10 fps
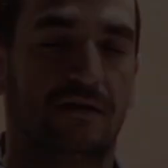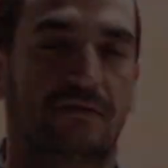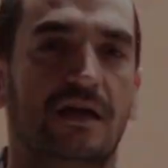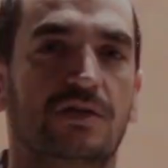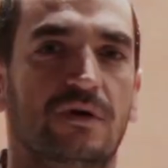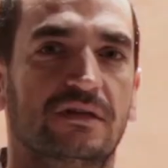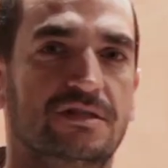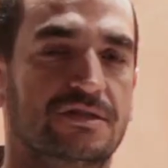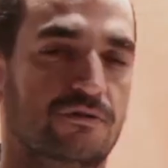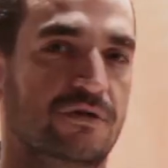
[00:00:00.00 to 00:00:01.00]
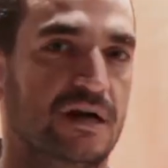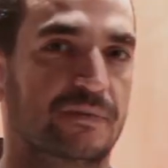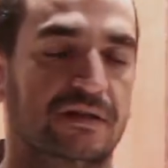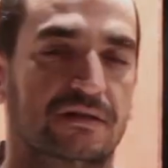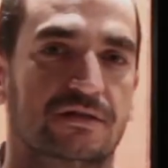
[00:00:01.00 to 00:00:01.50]
Next one is stone
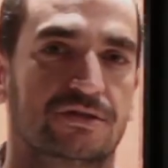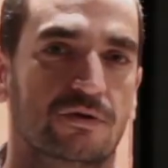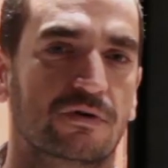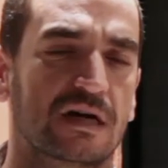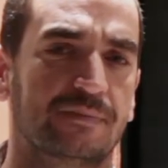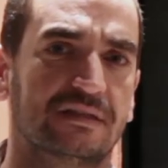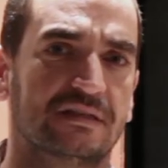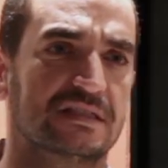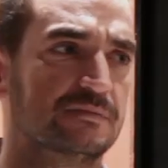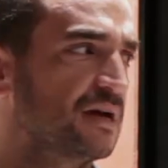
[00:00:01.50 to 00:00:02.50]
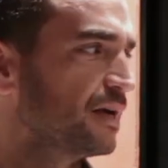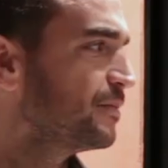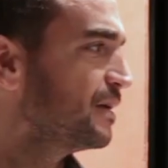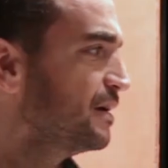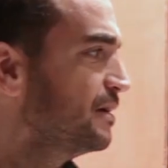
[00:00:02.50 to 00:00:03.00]
carpet. Stone carpet is
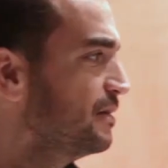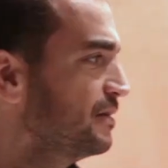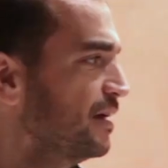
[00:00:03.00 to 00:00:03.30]
maybe